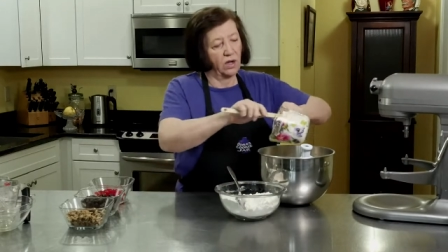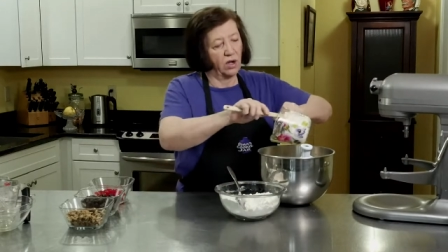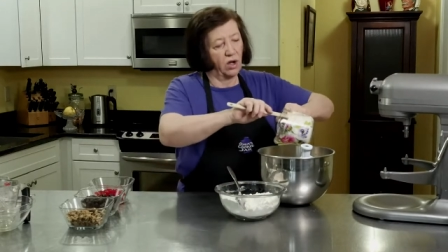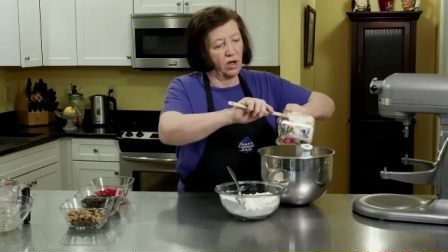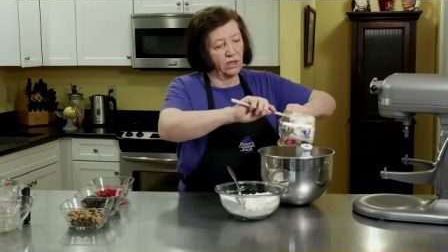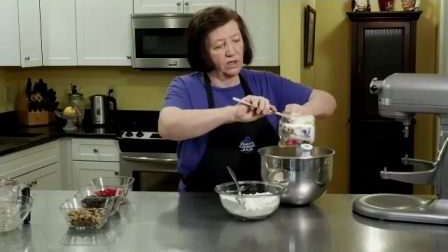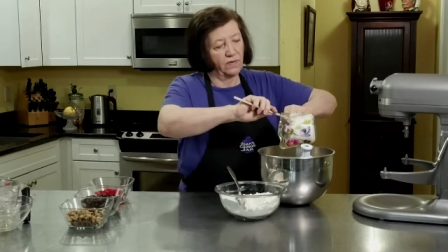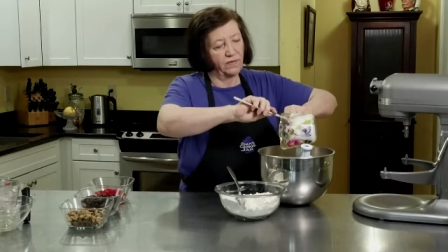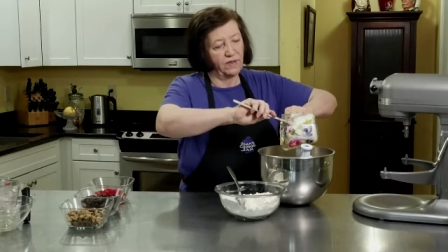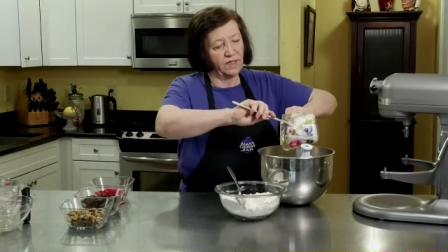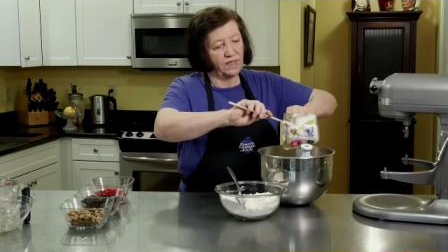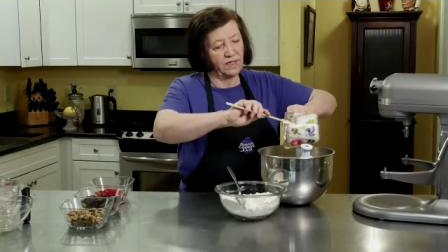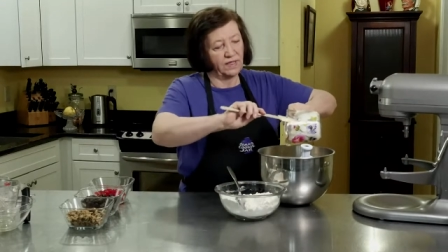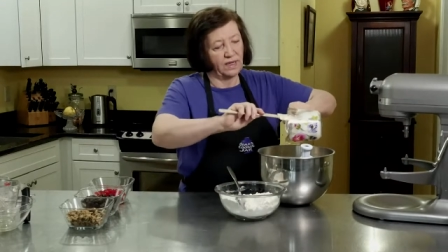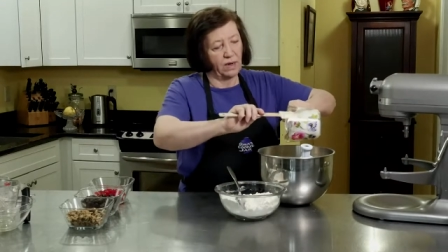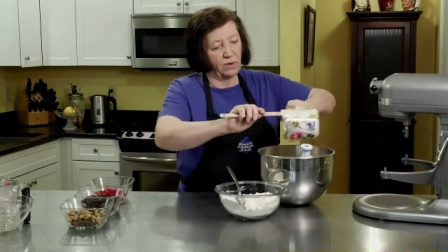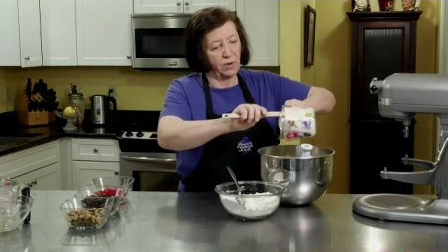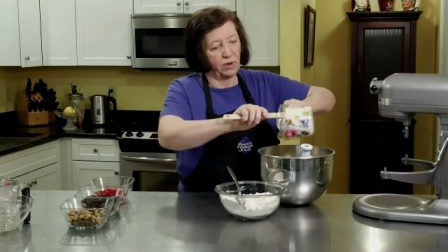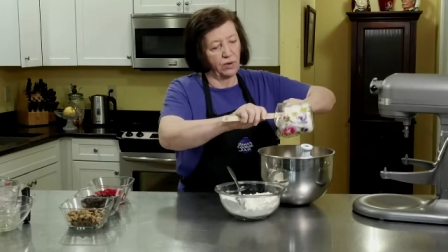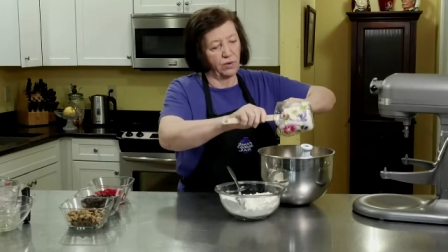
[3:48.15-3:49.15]
all of the
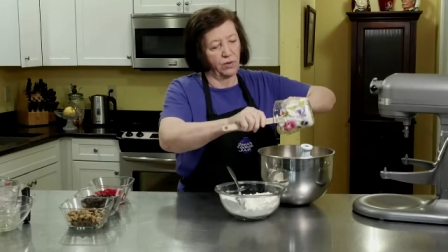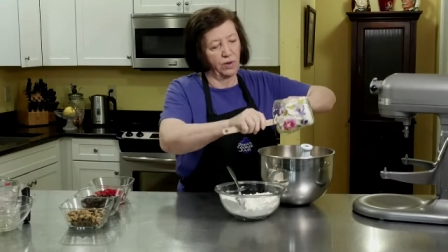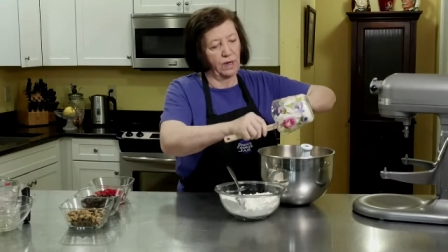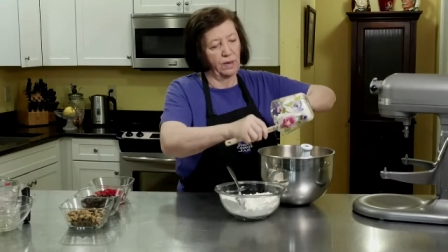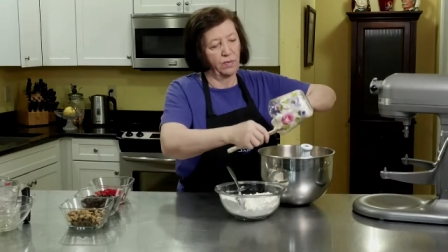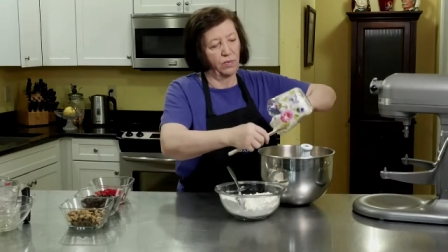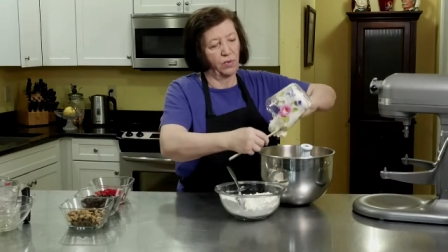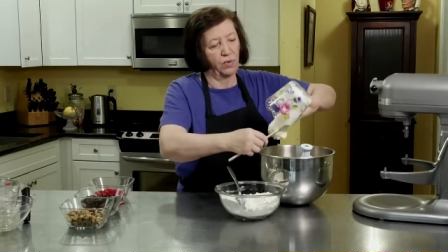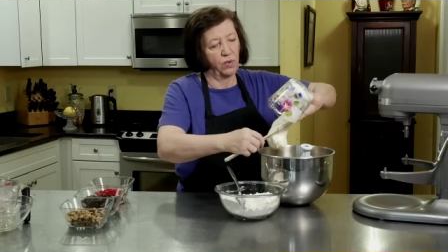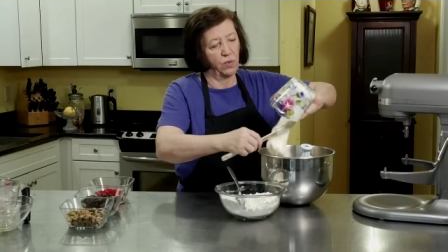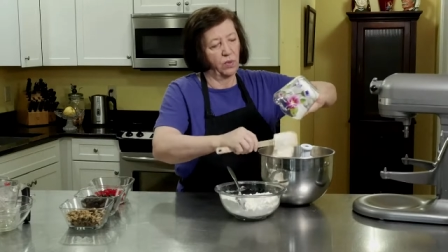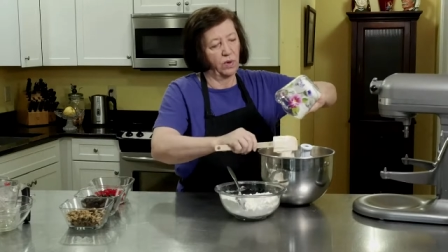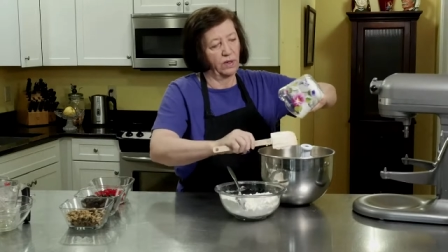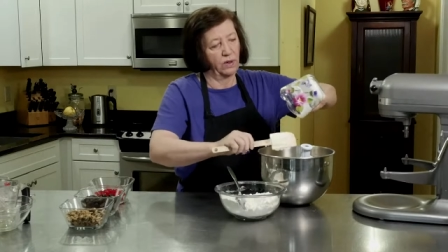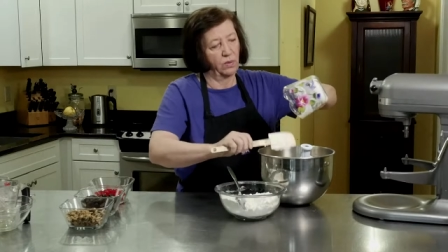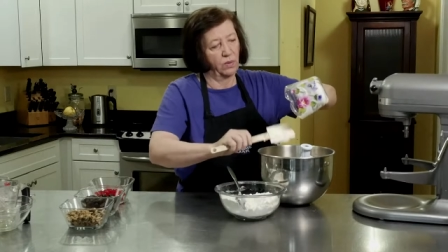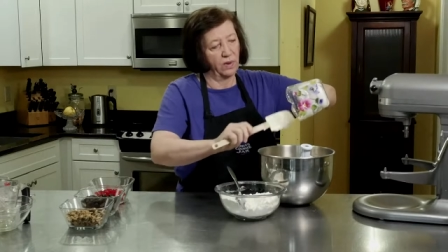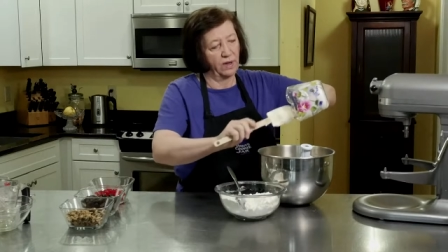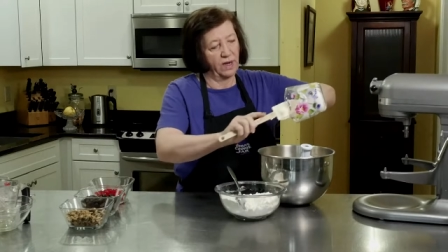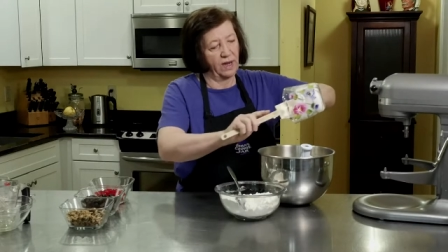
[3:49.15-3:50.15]
sour cream, the one
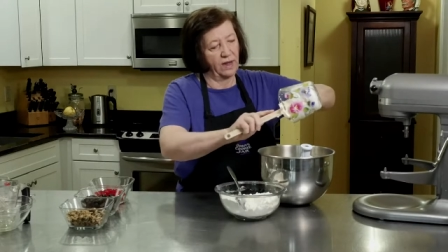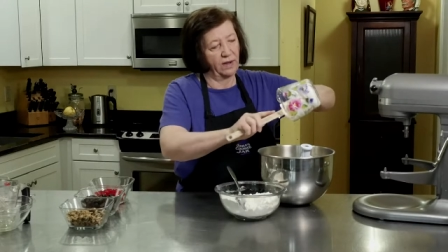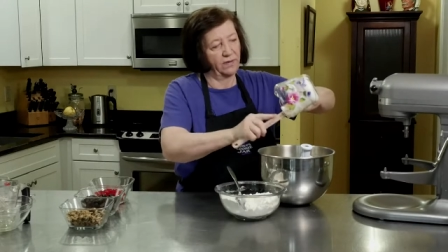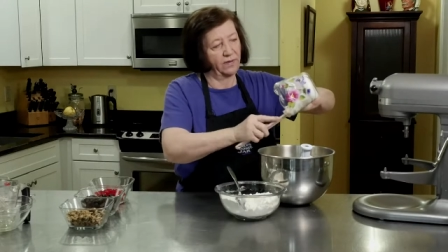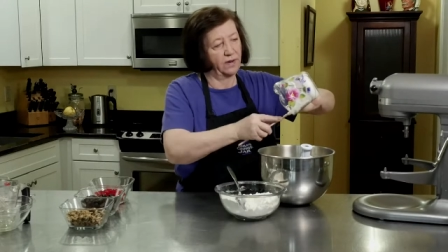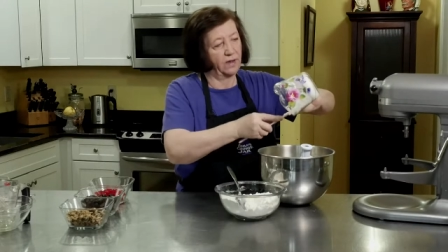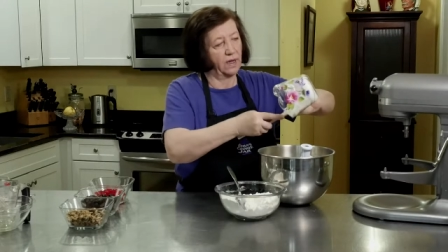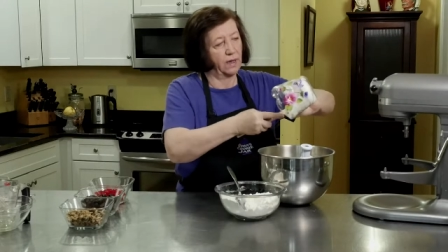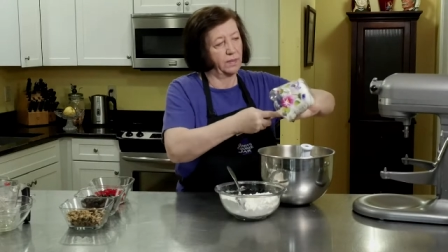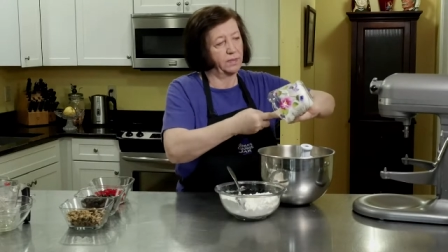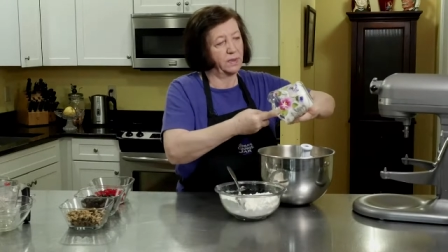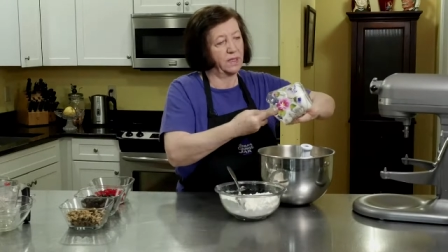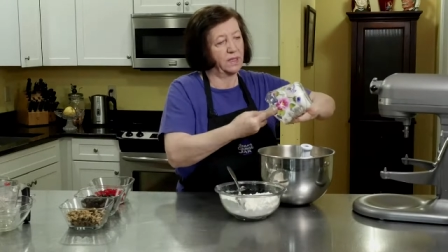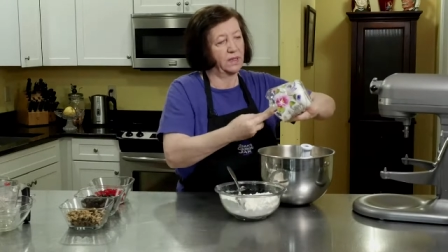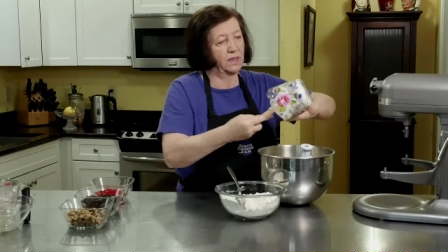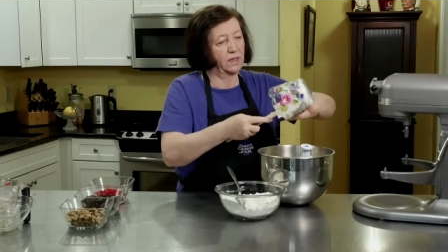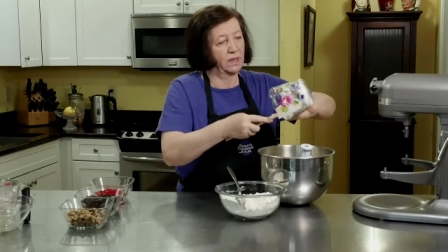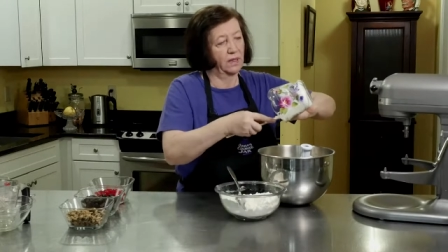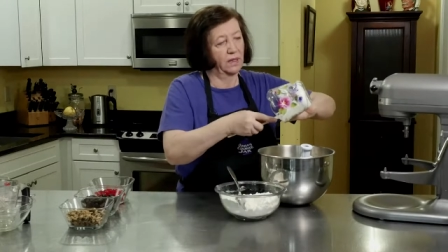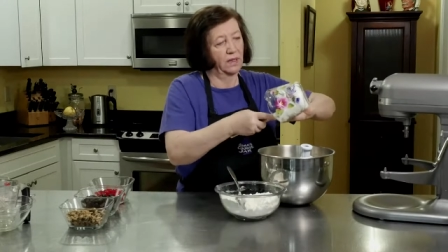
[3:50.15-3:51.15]
and one half
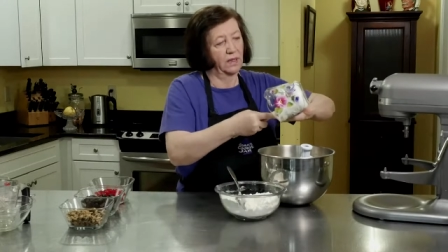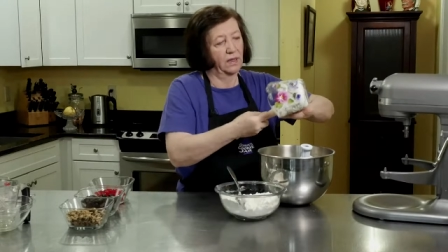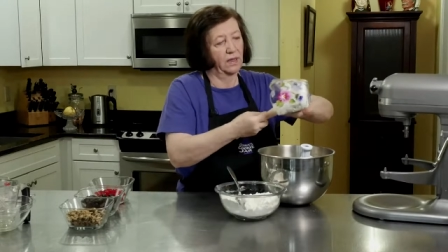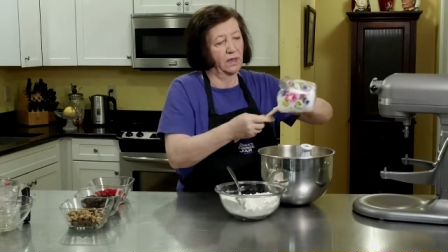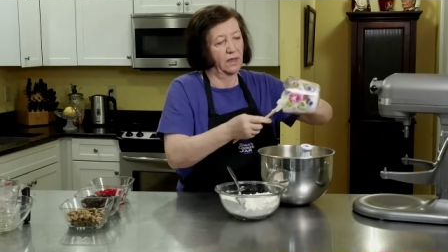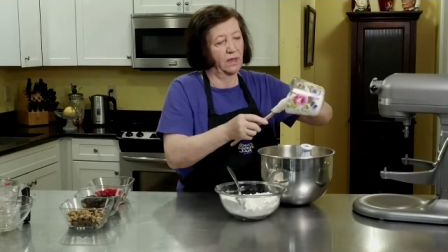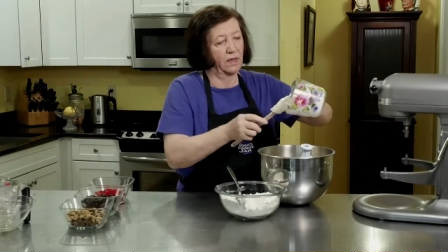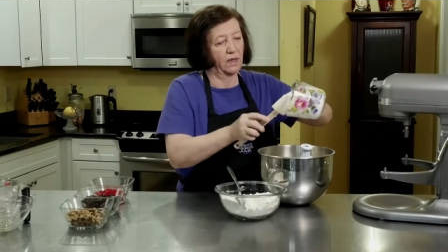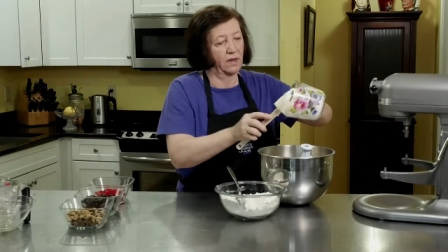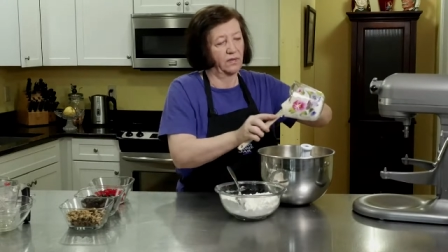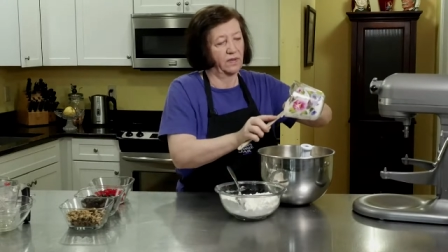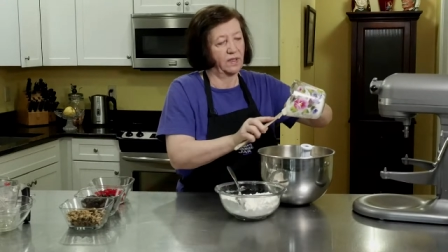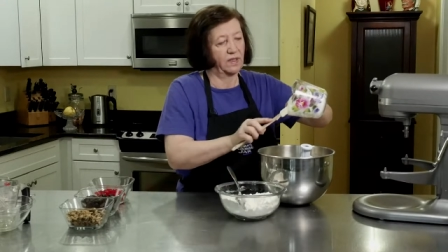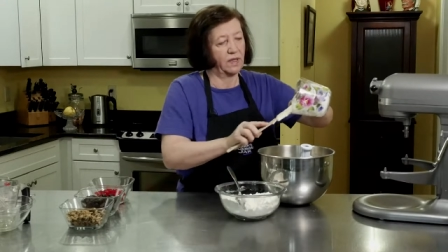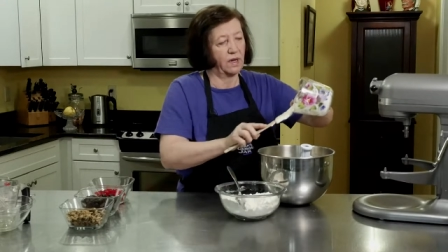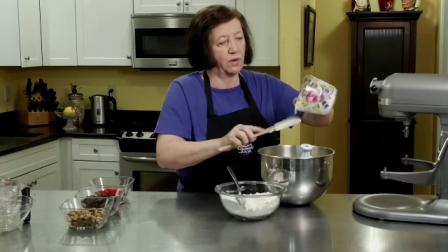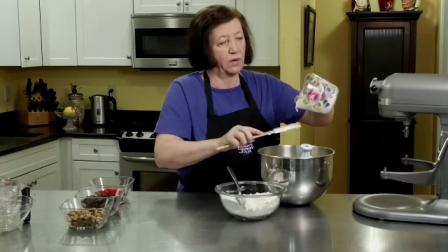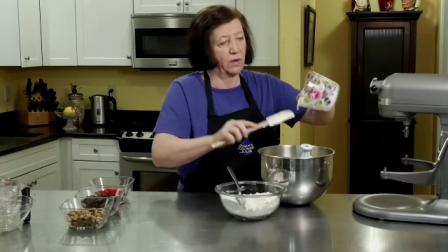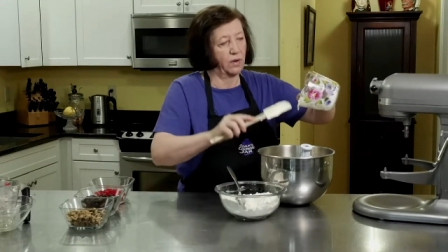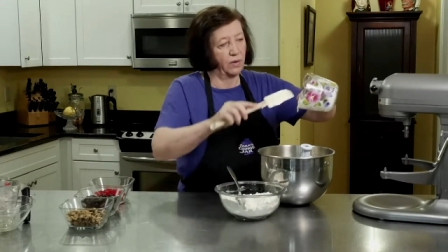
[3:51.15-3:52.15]
cups of
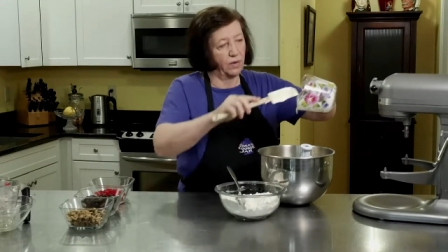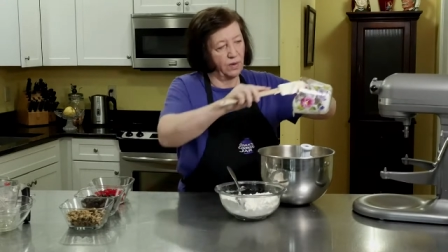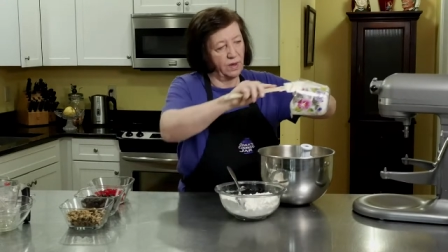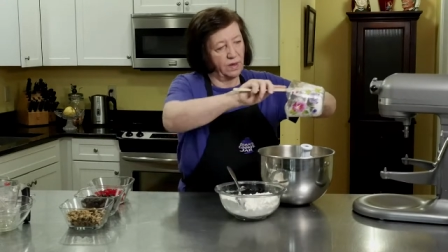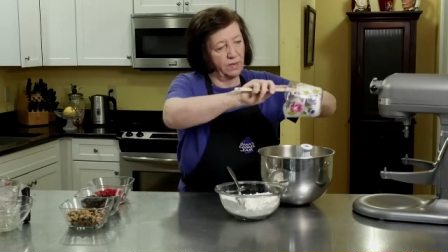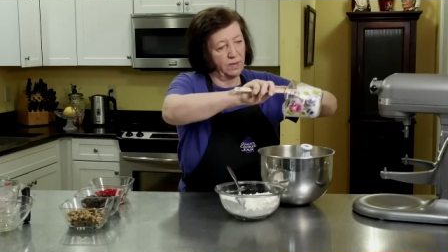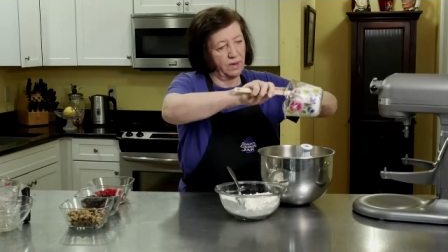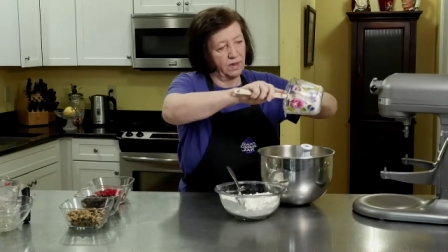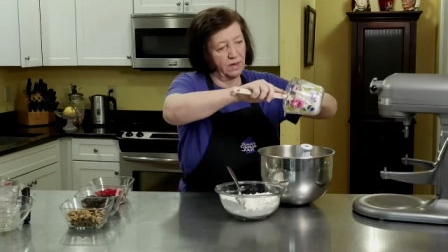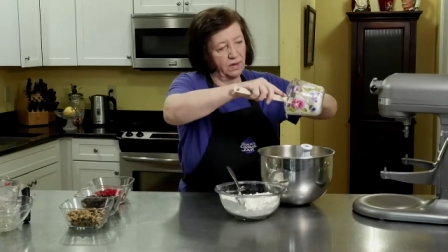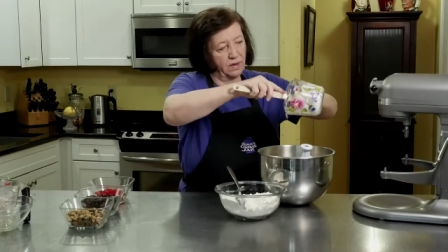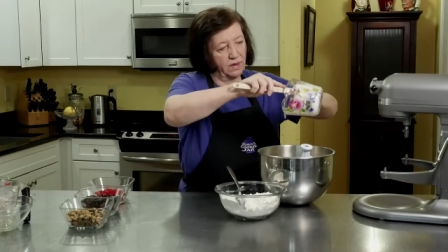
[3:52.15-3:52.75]
sour cream.